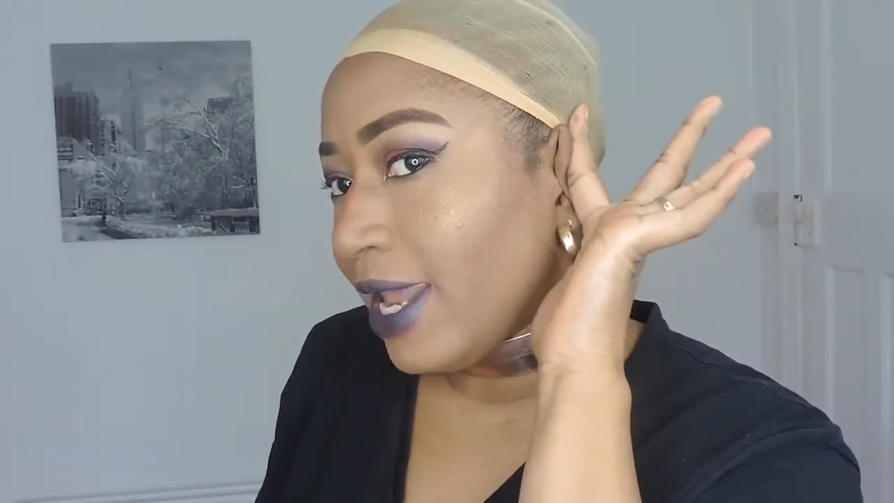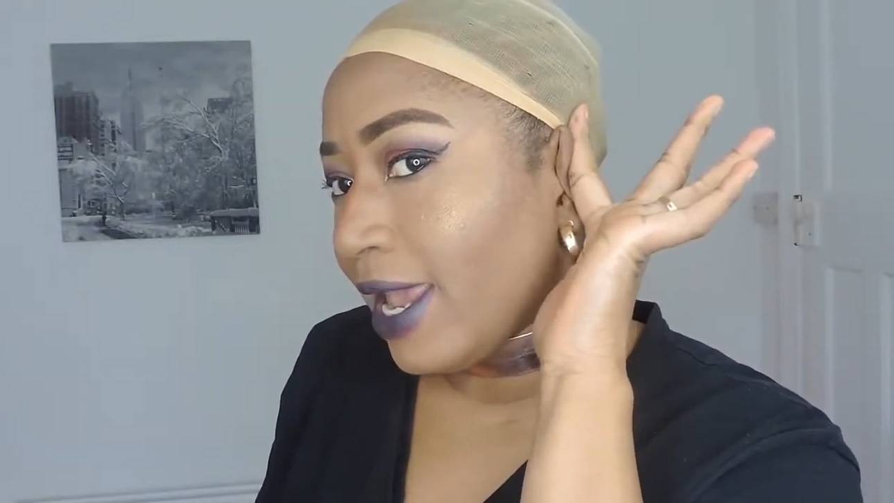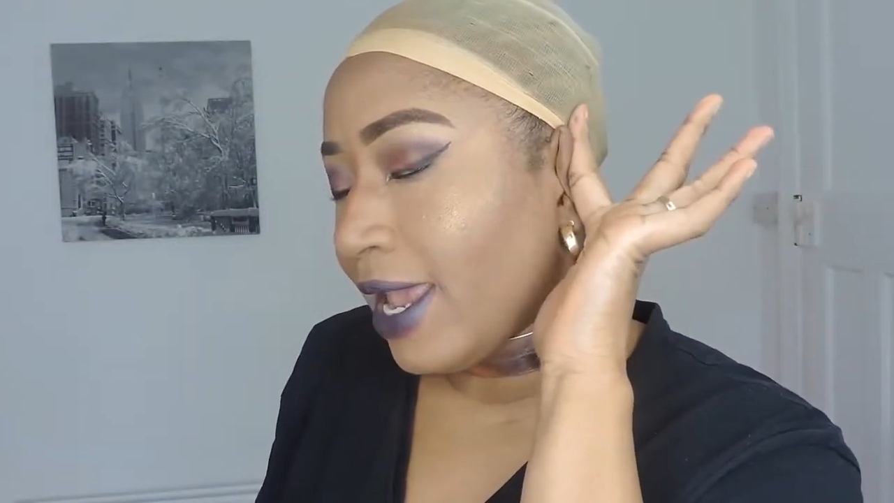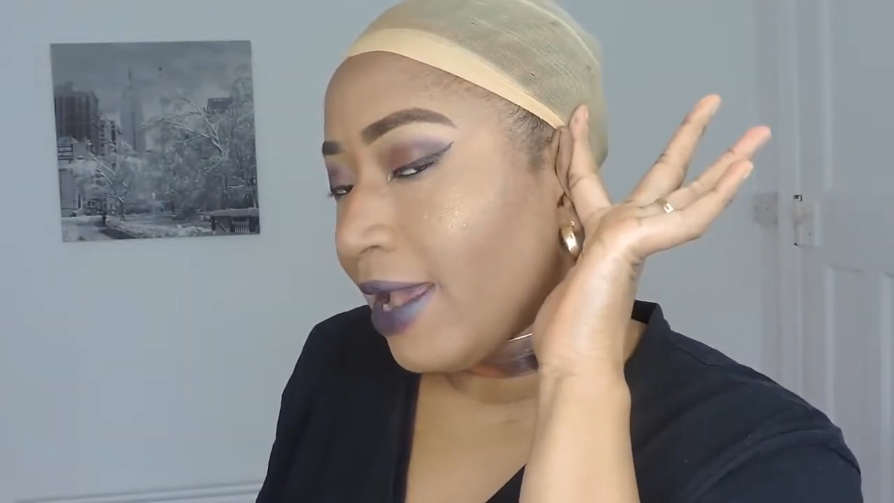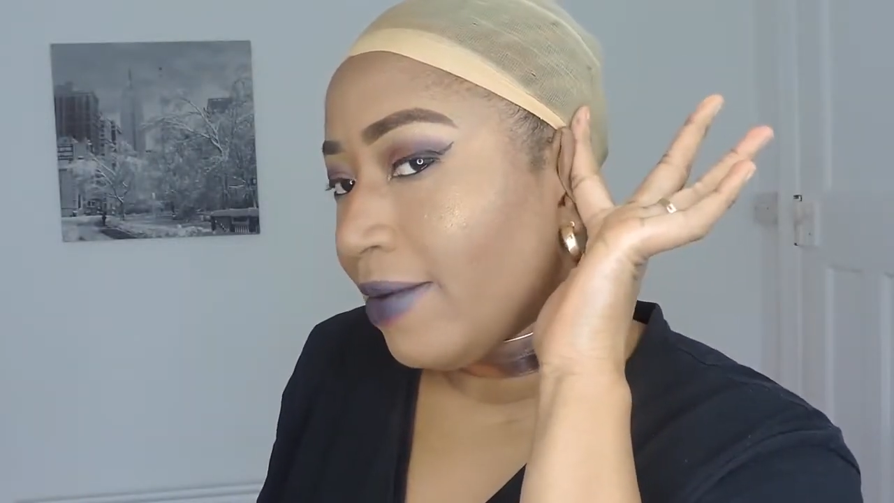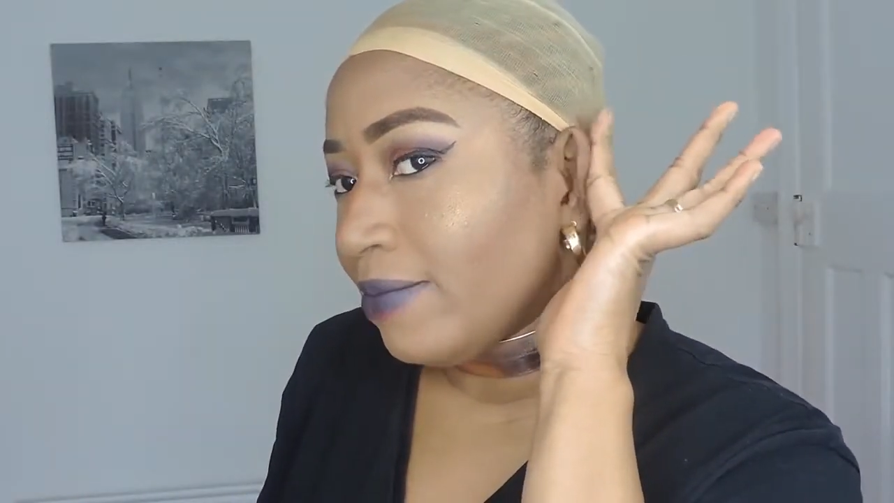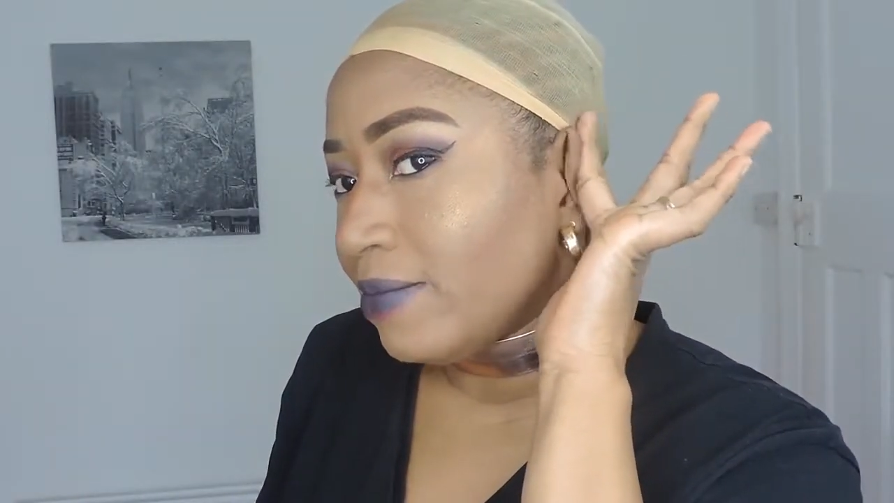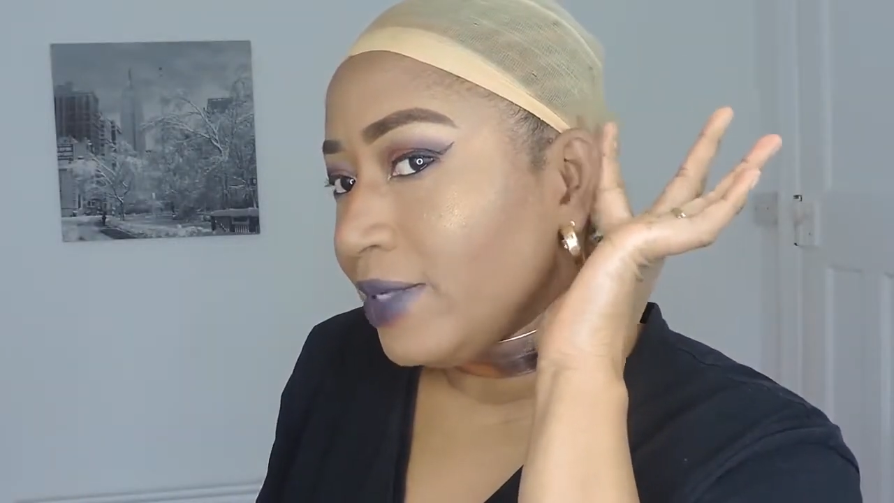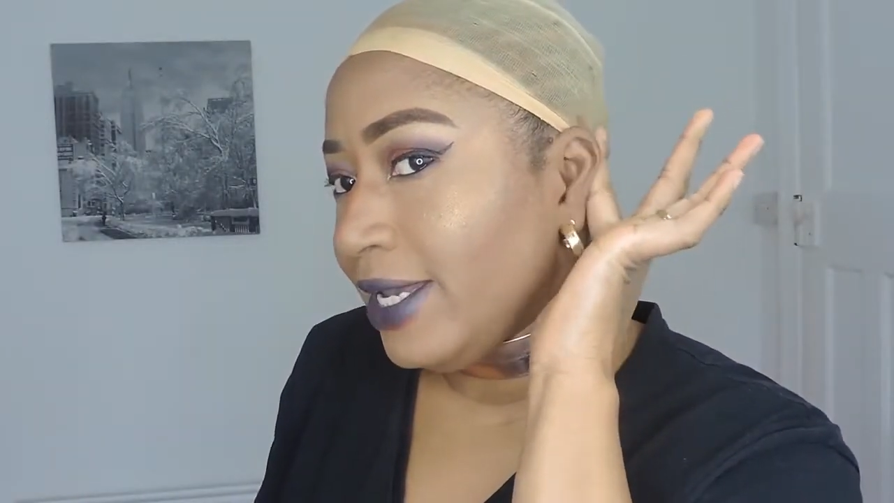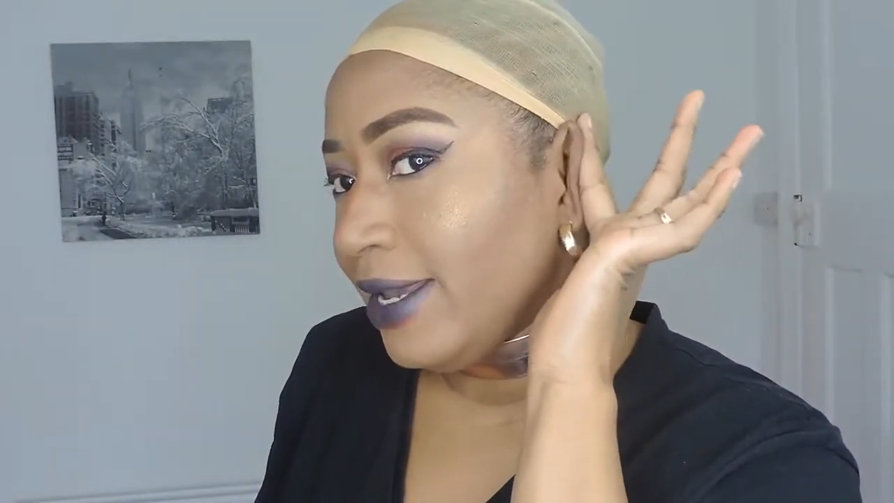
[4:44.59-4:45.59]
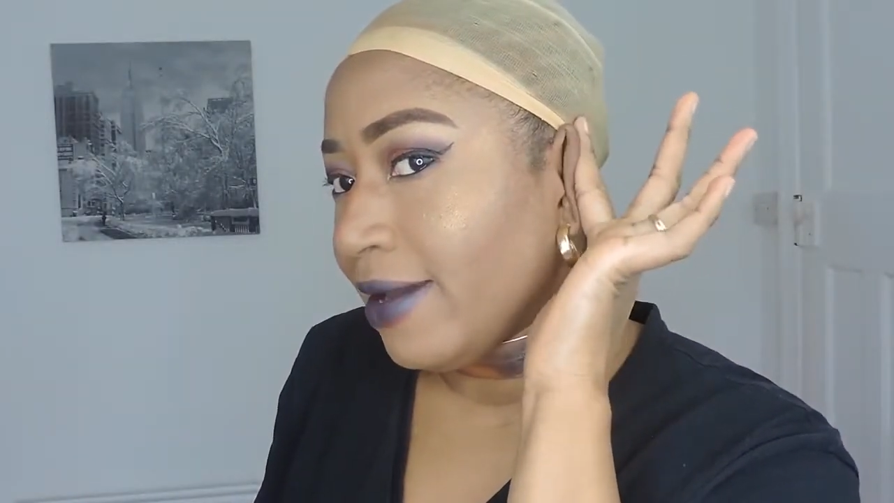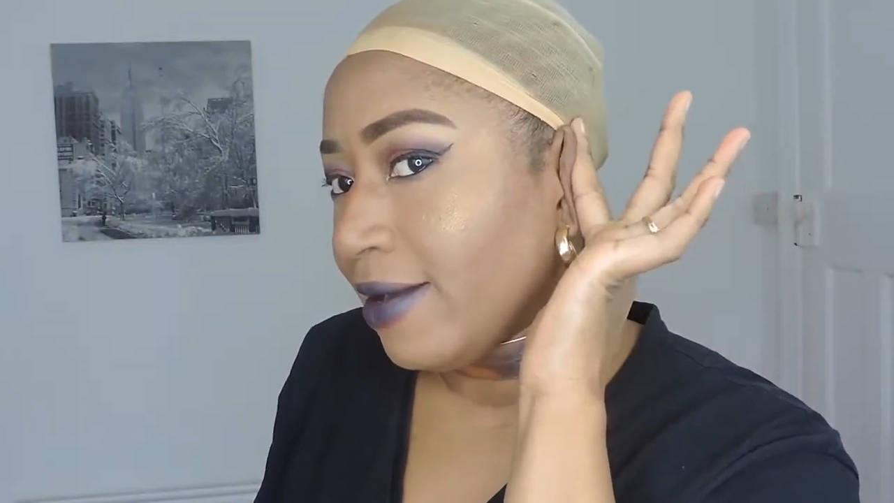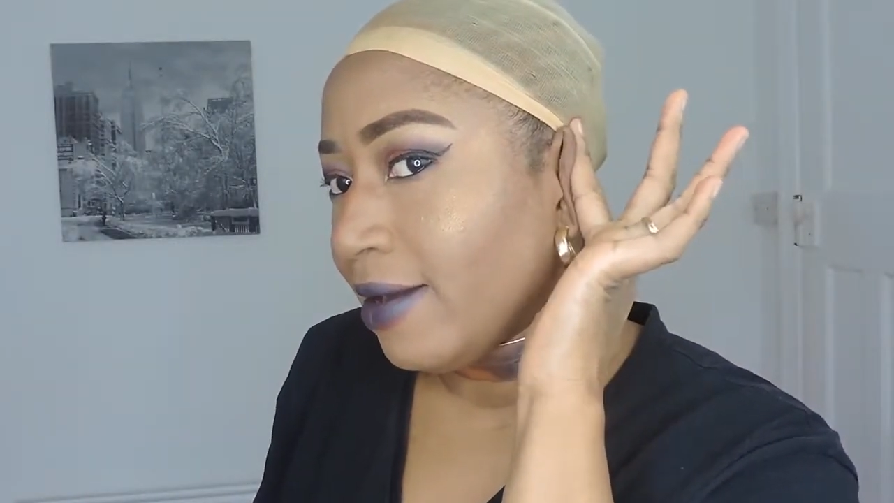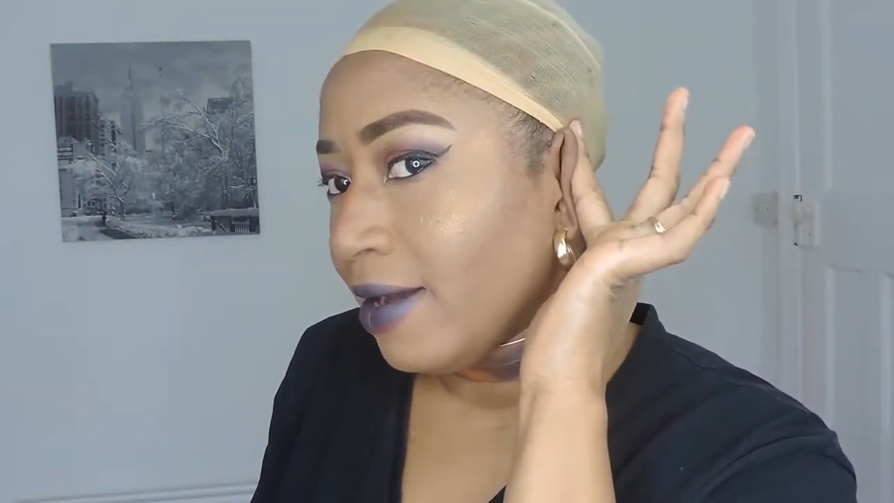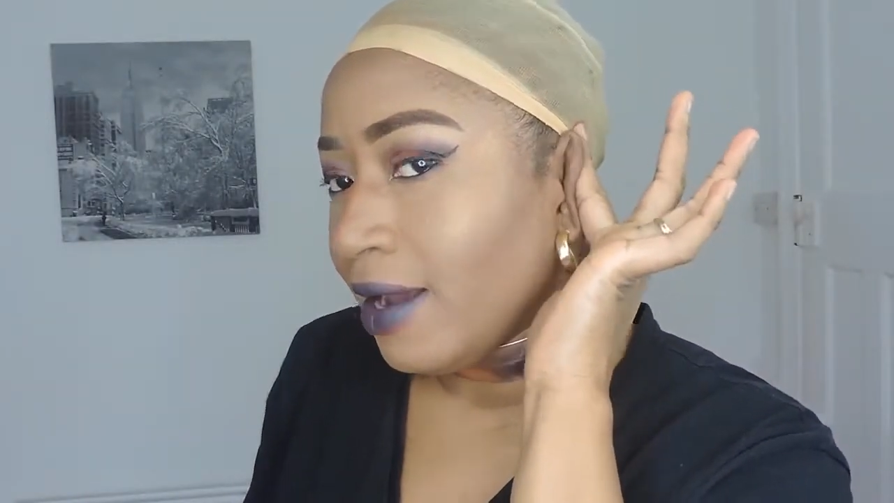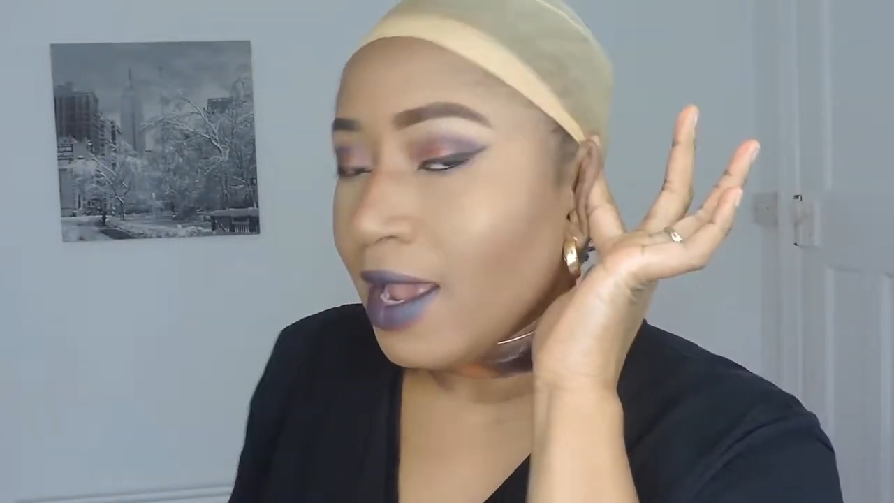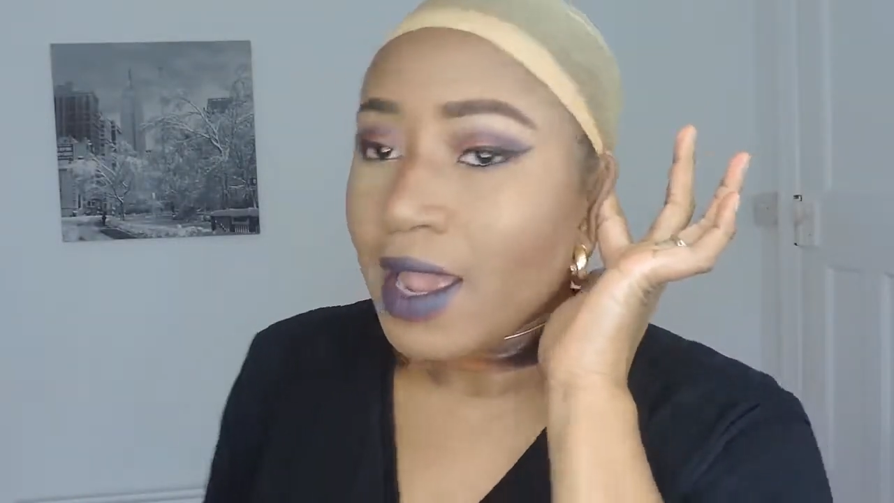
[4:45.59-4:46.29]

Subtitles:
ear